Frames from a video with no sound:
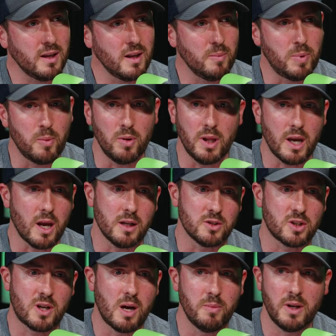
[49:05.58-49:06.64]
And people are like, I'll
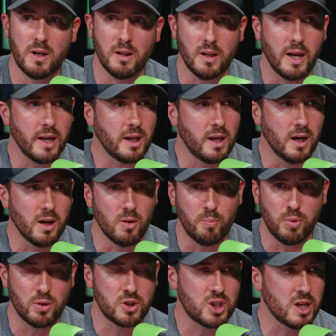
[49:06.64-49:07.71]
just come in and like, you know,
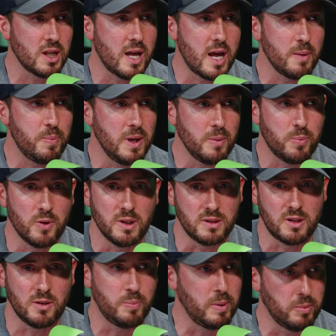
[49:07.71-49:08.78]
bullshit a lot of people
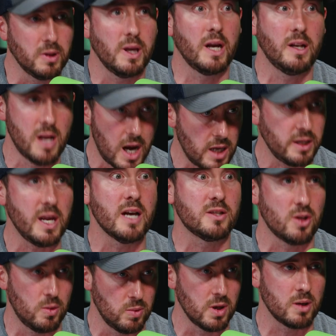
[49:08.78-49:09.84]
until people like nod, yes,
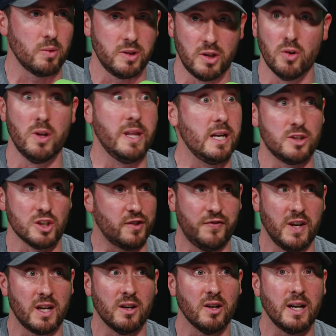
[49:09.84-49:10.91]
I'll work with you, and then just
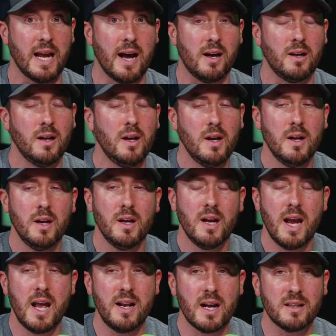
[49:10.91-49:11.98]
figure it out.
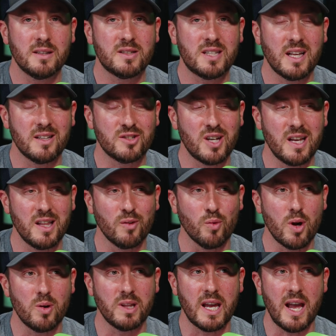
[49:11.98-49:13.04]
And not to say there's anything
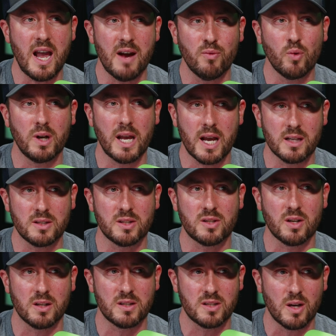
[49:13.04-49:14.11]
wrong with that. Everyone has to
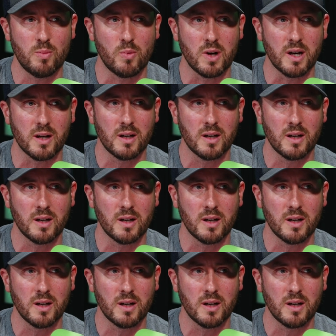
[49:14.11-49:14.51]
start somewhere.